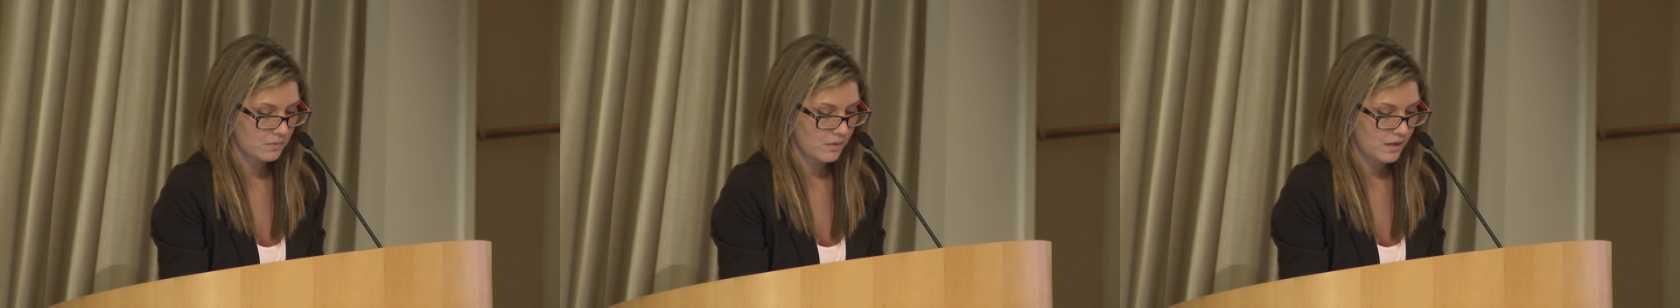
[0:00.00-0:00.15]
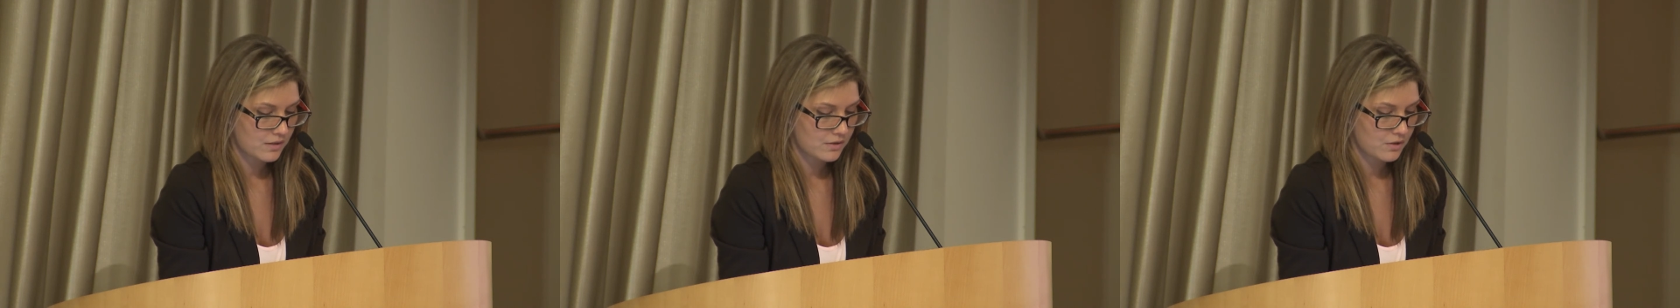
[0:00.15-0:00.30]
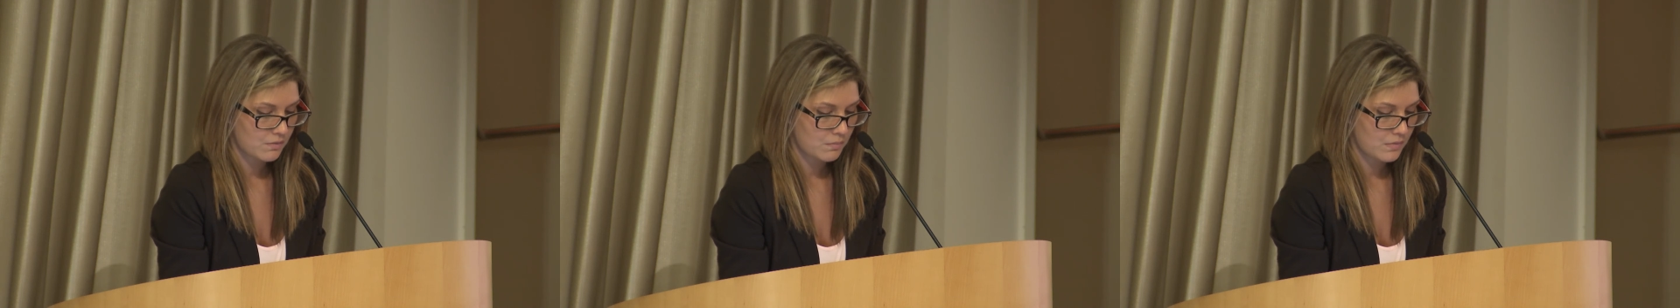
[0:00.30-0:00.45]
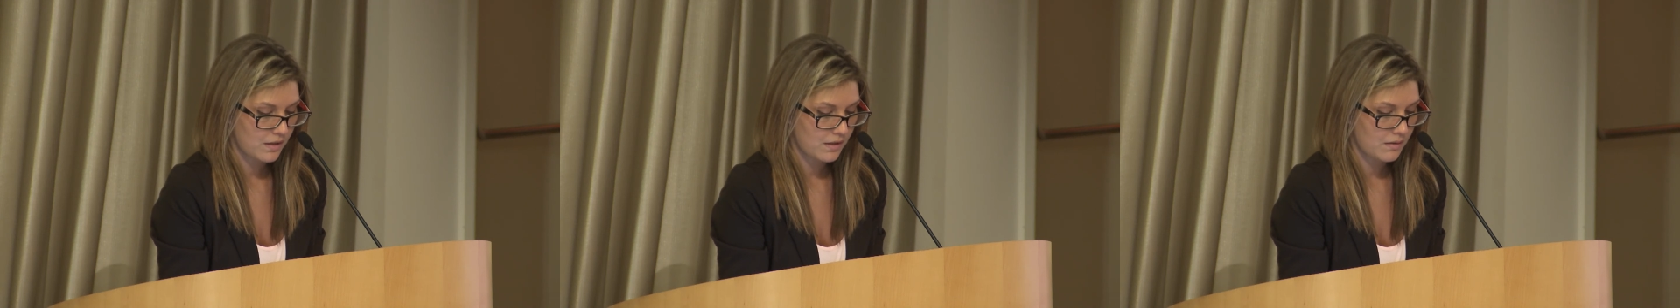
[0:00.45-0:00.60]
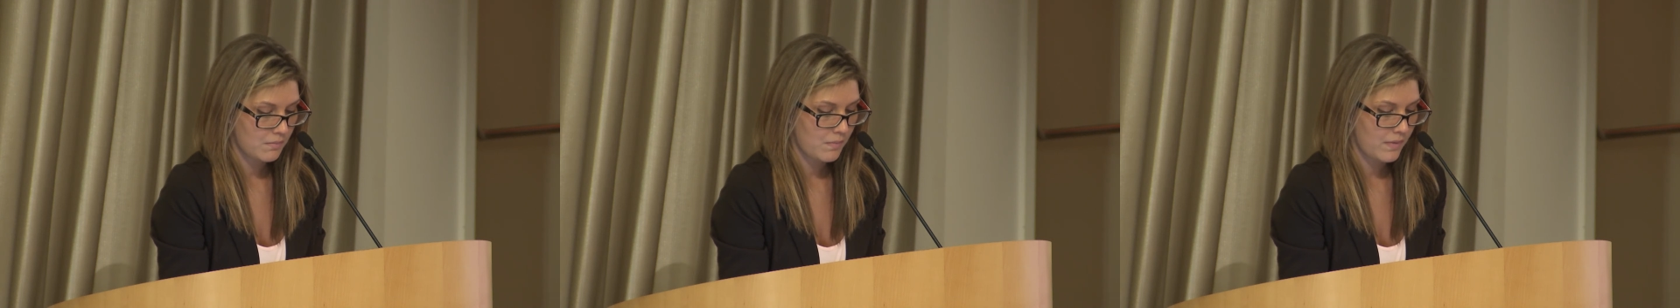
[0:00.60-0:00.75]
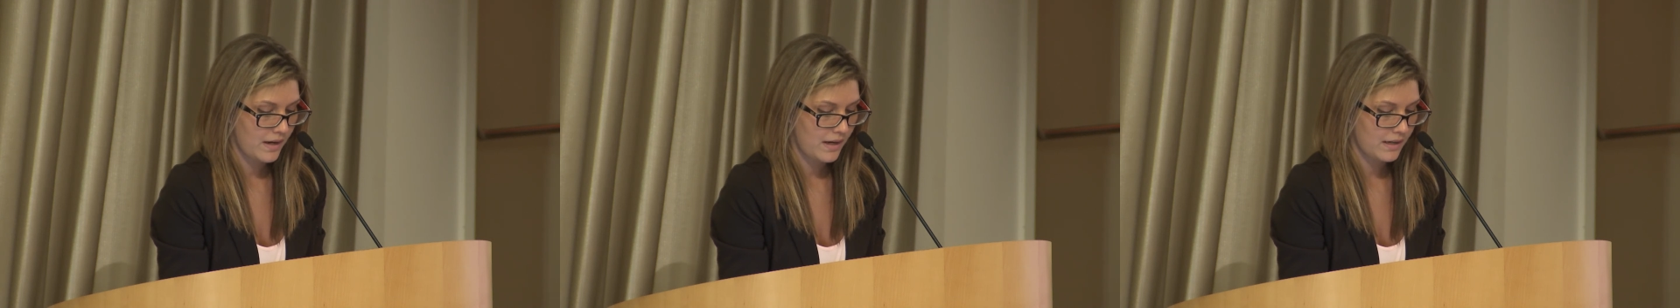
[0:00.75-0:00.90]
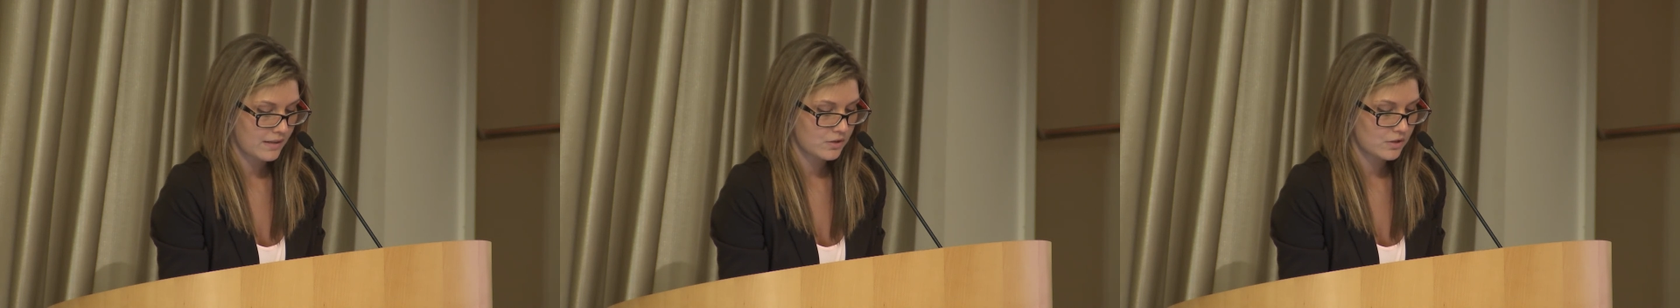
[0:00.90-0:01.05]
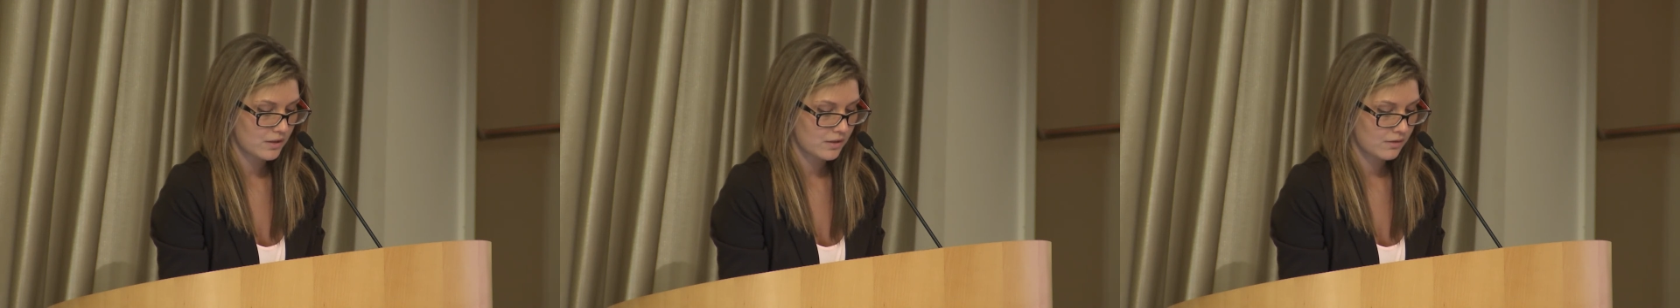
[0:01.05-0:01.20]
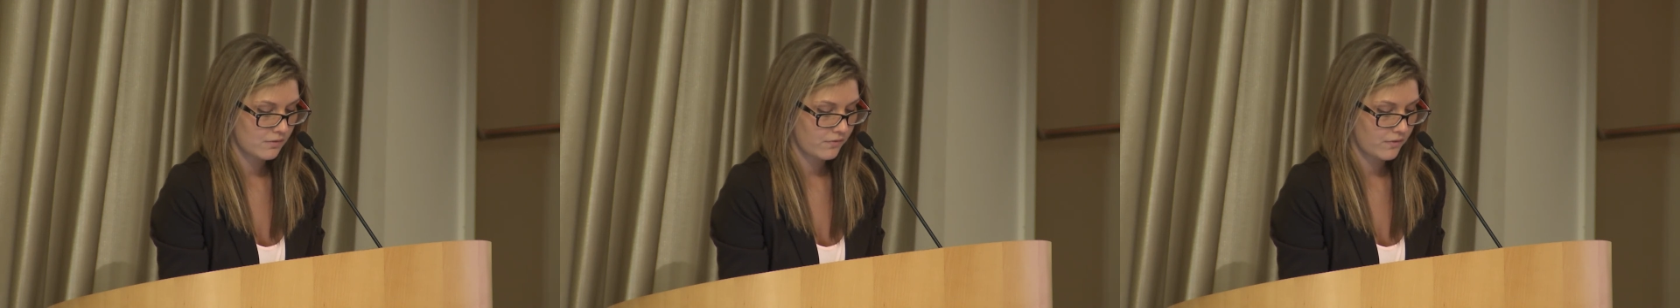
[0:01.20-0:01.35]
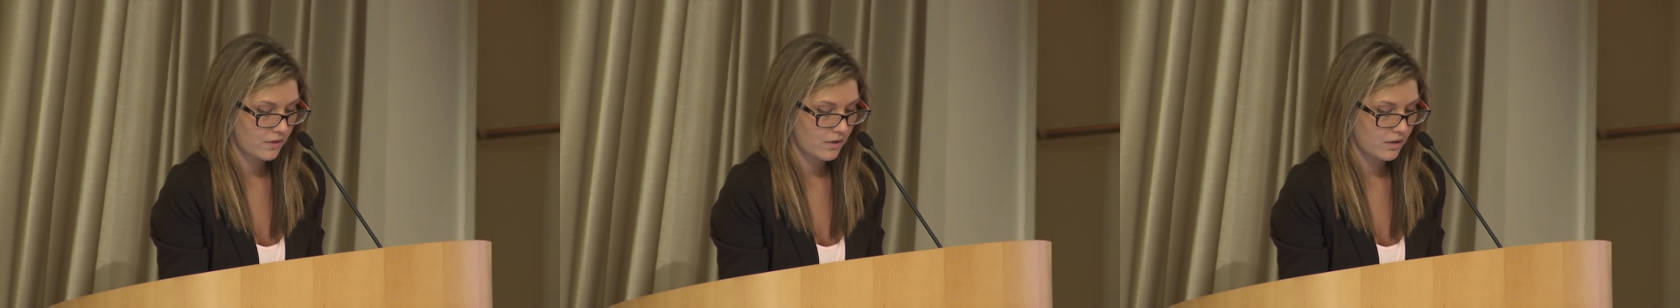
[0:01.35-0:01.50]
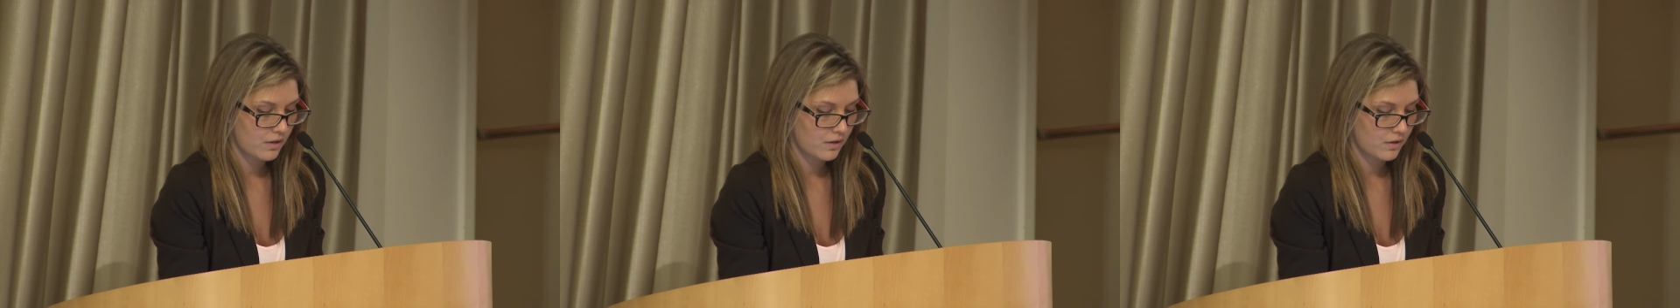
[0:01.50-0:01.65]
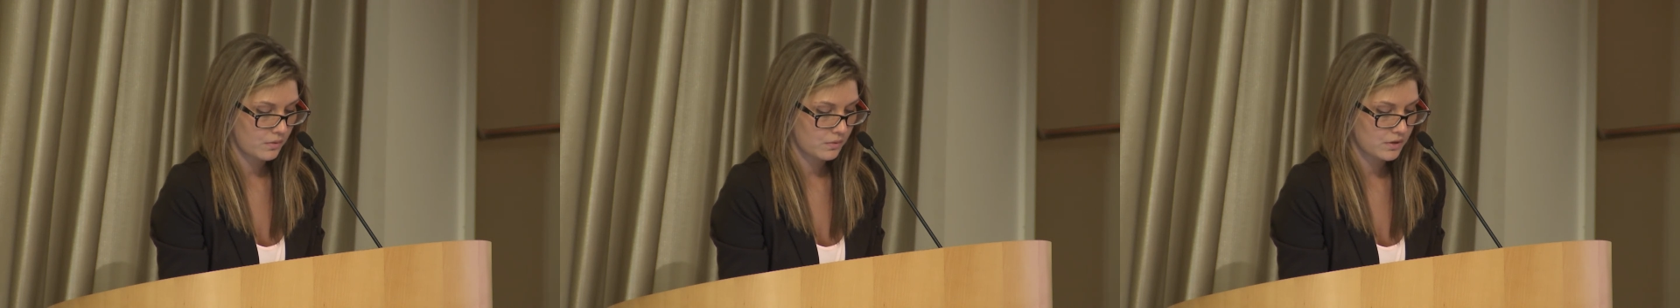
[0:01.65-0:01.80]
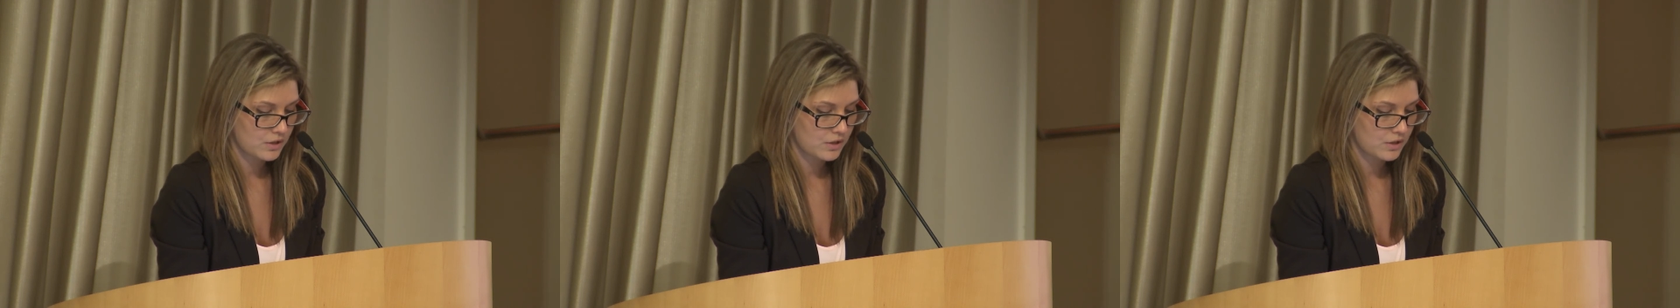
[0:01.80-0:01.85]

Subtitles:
regimen made just for her,